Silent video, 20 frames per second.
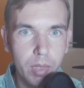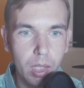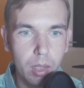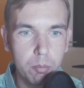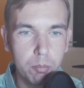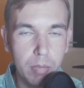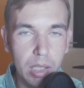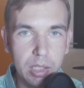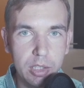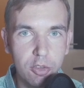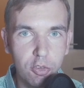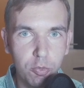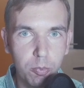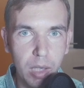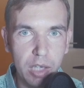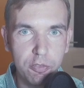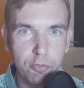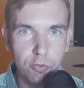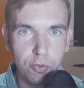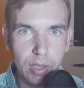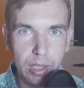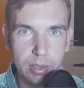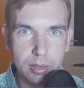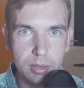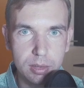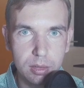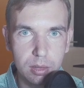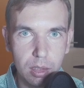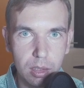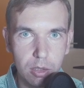Many of my
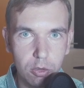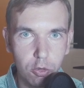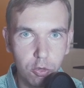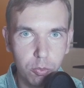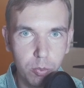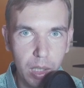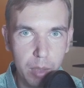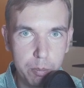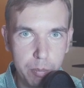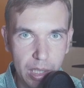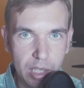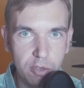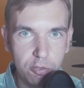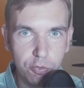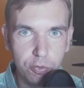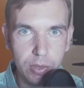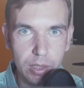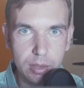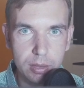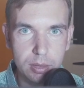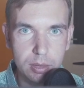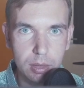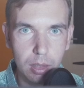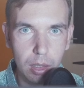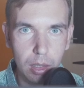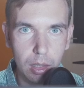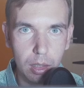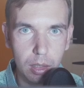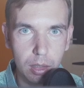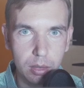friends, of my male friends,
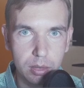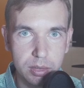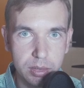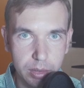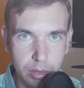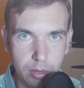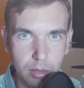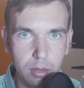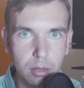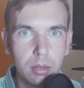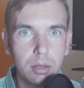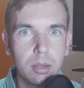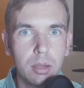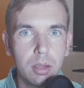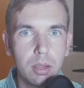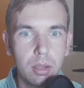are single,